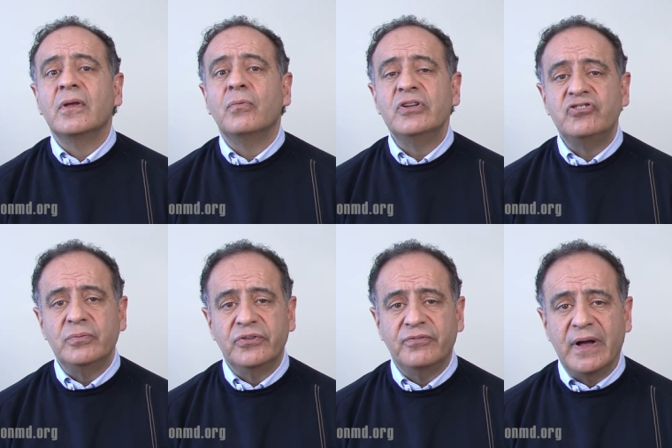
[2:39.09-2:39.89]
When she
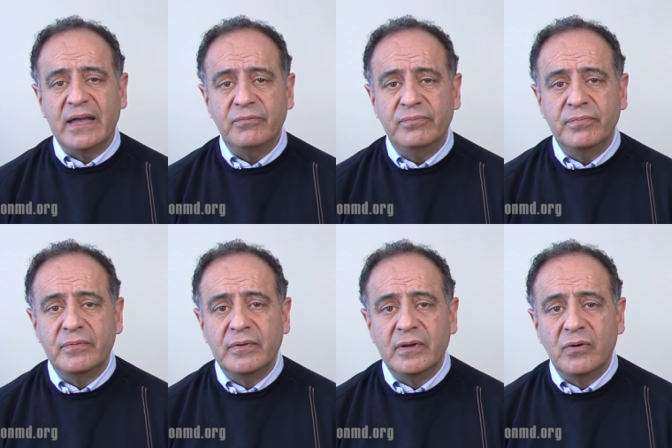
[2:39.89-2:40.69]
was 5
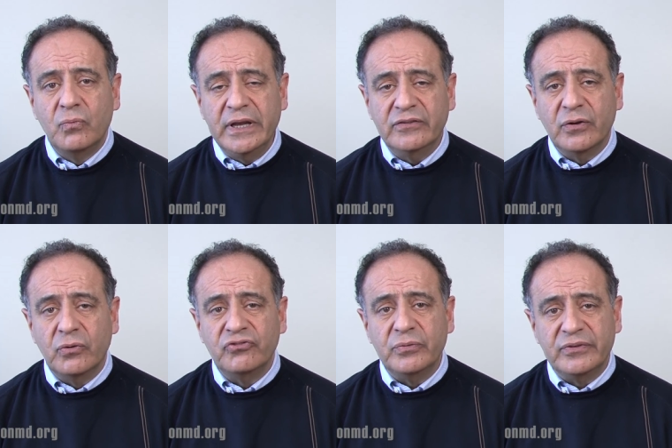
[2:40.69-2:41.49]
weeks
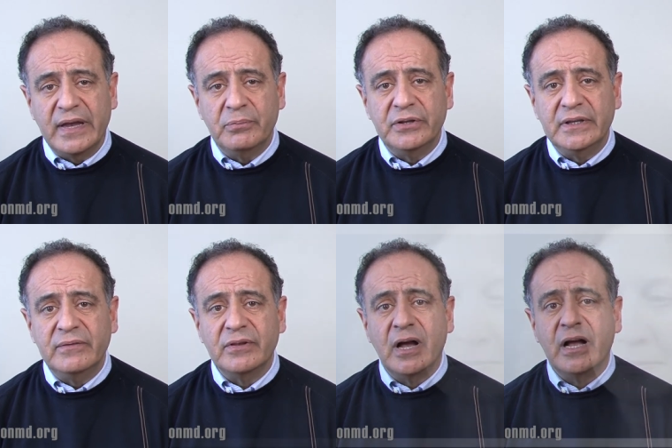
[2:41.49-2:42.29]
old, she was able to leave the